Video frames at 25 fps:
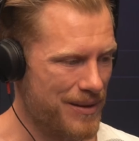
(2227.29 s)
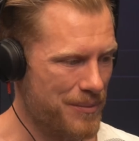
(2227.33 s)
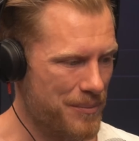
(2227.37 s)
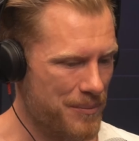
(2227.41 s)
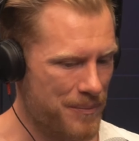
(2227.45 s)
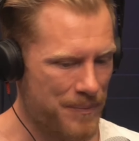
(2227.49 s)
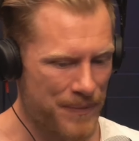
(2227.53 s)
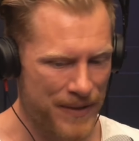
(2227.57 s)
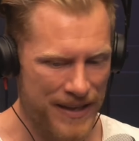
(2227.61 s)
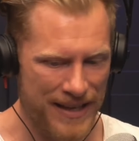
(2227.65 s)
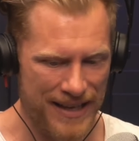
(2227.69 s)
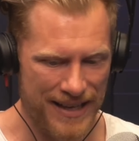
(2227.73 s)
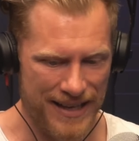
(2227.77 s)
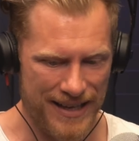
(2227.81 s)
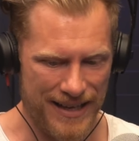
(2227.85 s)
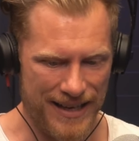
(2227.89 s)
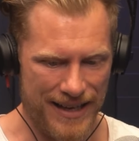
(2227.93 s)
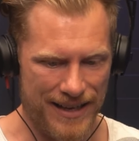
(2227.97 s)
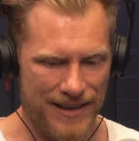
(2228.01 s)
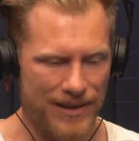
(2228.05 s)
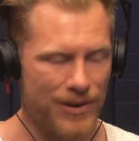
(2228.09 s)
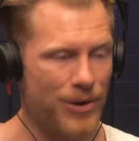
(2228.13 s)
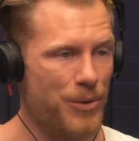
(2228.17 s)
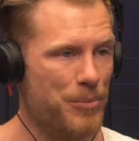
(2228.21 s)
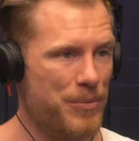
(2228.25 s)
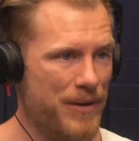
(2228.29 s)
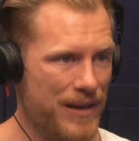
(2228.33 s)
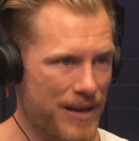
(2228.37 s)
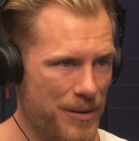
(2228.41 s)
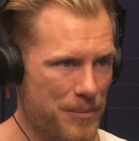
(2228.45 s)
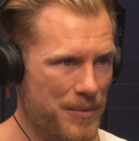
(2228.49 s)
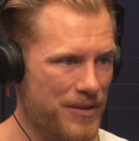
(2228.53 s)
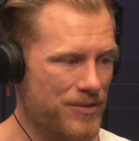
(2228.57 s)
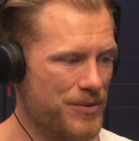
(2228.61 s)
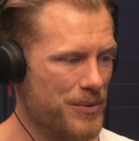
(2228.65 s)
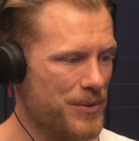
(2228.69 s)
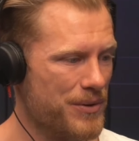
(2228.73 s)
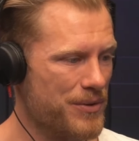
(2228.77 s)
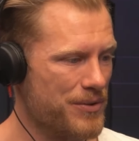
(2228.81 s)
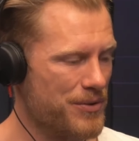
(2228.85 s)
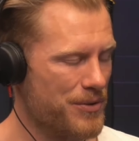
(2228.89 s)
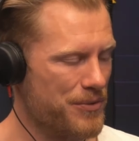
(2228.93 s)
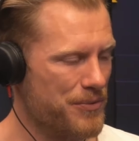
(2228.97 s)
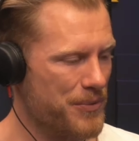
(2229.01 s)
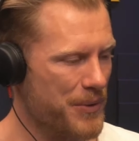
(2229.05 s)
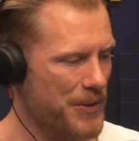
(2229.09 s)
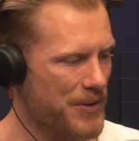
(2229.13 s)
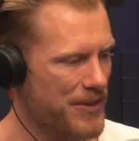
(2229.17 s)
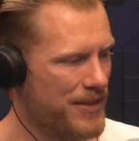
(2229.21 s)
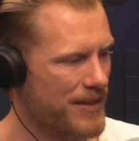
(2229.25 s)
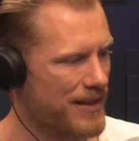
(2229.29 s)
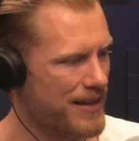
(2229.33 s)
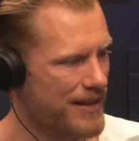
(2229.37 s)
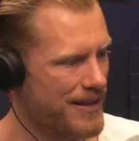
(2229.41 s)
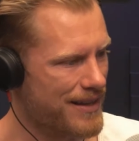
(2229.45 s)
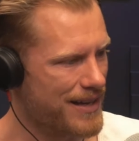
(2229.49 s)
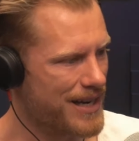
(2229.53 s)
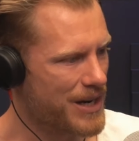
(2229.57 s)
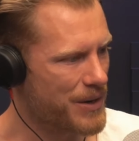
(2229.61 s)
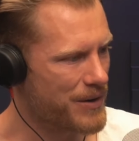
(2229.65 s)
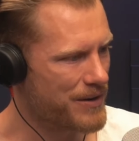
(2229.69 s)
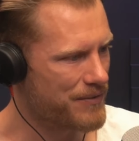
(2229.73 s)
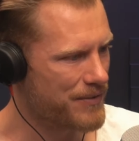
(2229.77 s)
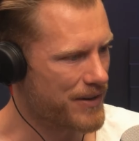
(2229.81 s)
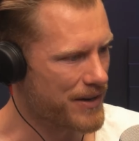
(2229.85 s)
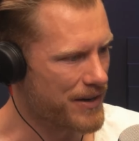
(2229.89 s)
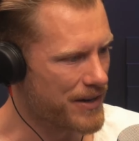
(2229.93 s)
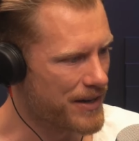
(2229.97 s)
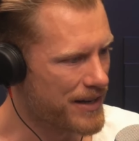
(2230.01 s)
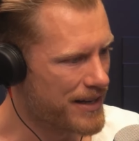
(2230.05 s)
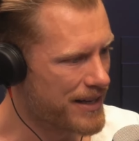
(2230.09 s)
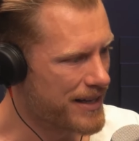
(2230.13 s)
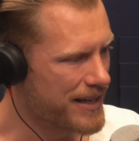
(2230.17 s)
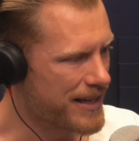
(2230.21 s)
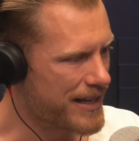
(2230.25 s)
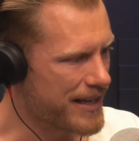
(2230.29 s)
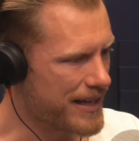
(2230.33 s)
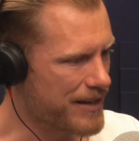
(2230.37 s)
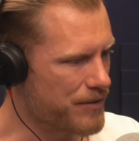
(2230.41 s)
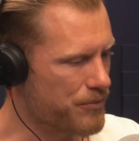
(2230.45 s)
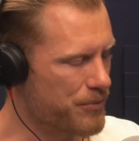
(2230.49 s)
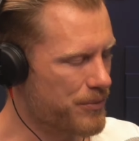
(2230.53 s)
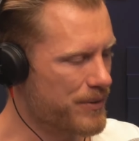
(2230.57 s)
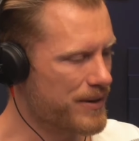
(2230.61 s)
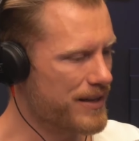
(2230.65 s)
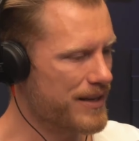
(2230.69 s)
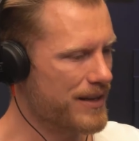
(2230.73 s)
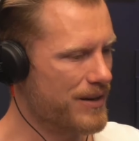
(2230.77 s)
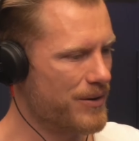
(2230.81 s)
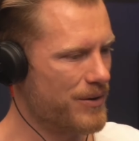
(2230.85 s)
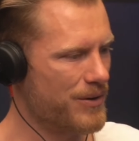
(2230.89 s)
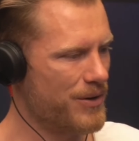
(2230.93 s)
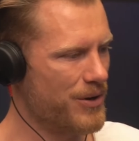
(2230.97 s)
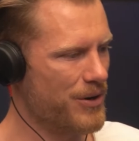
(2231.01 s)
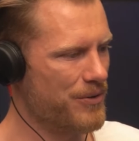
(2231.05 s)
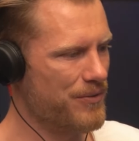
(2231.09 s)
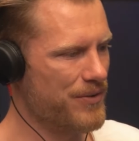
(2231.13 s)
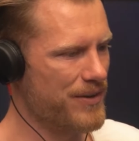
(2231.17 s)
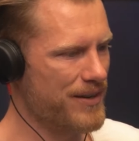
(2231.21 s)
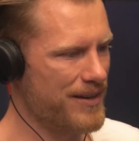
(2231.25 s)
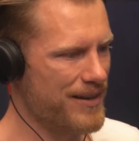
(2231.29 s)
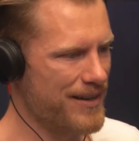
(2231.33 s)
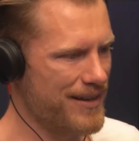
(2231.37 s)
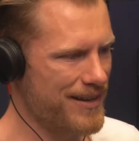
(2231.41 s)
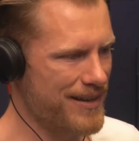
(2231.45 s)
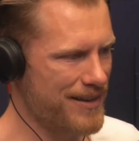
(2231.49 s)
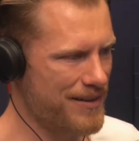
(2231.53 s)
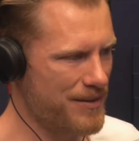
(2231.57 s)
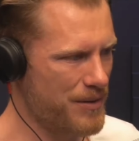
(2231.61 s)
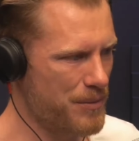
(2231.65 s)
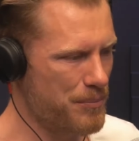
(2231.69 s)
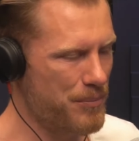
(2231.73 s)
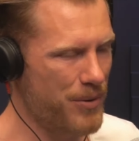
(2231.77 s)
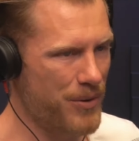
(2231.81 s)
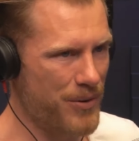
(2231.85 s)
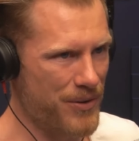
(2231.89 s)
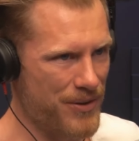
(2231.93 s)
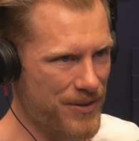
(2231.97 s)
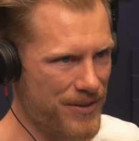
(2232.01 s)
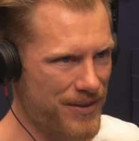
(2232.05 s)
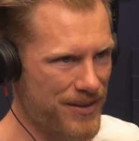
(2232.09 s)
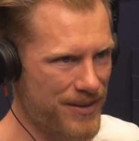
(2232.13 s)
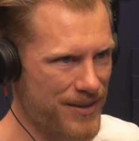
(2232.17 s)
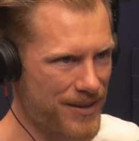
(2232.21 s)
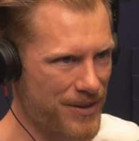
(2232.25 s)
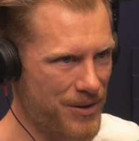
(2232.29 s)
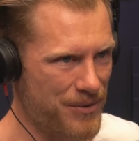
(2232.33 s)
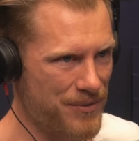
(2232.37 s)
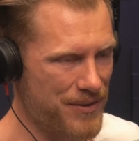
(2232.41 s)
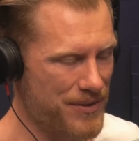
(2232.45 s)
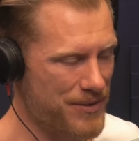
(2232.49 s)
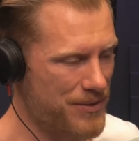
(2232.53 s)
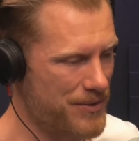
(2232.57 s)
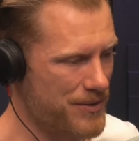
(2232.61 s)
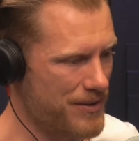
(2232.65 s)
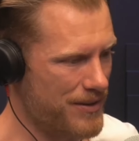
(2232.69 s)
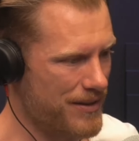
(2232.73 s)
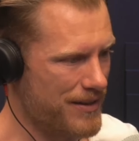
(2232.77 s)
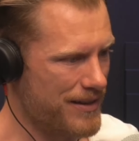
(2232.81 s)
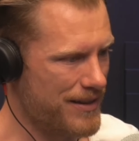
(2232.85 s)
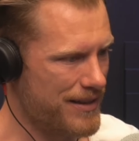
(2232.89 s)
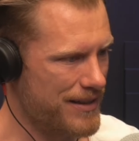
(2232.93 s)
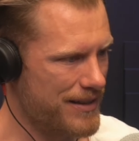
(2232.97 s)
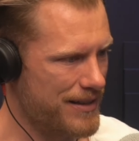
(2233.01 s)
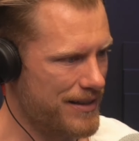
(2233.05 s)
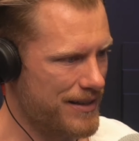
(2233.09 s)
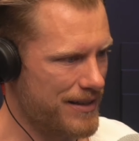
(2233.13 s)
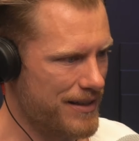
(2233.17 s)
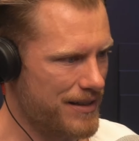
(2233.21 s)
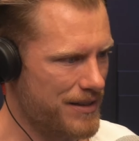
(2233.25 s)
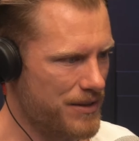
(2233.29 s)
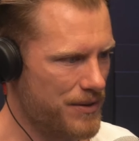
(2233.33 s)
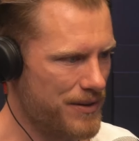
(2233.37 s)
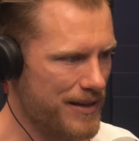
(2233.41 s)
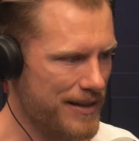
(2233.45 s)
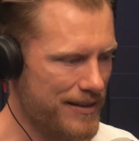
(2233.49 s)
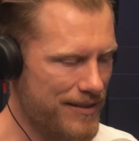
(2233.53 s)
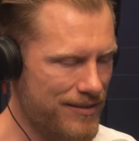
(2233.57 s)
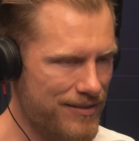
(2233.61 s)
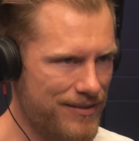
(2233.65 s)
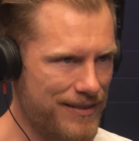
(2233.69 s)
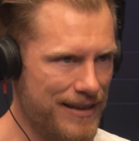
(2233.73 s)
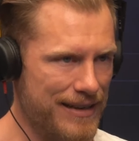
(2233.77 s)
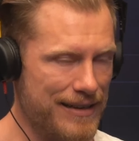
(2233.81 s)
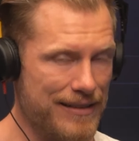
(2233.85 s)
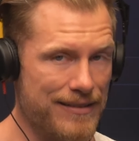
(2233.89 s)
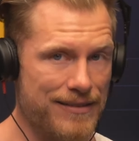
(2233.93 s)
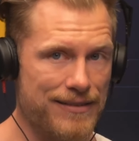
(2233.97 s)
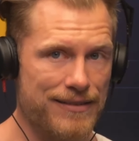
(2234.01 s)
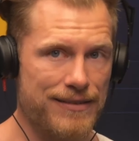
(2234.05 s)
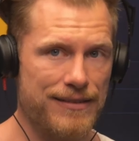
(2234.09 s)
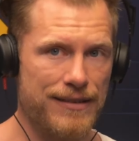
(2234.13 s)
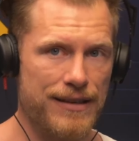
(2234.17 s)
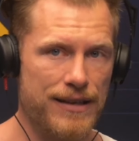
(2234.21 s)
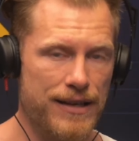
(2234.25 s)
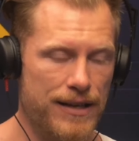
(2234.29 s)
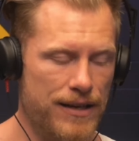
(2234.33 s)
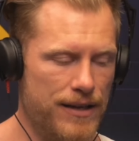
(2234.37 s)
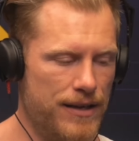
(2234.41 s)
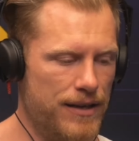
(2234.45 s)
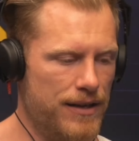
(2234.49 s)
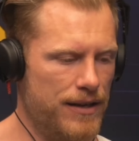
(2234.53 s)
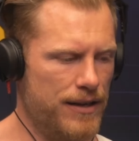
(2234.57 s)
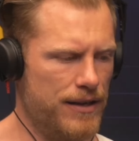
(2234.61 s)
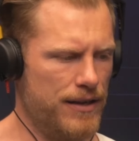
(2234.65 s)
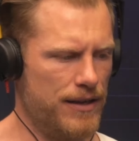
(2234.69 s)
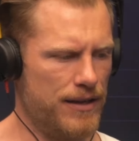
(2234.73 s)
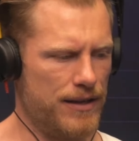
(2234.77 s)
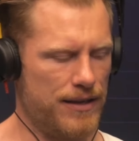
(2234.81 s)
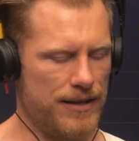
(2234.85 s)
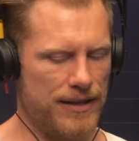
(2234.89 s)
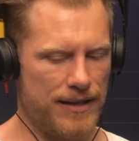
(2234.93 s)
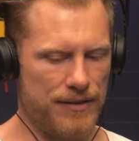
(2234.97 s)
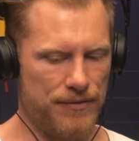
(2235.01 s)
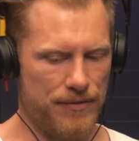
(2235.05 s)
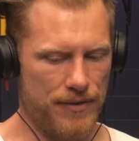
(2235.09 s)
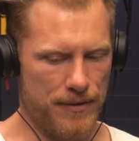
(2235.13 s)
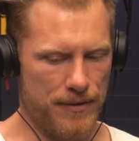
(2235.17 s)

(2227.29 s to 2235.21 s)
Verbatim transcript: them and lobby them and so on and so forth. Uh, however, if we look over the pond, over to uh, the United States, they've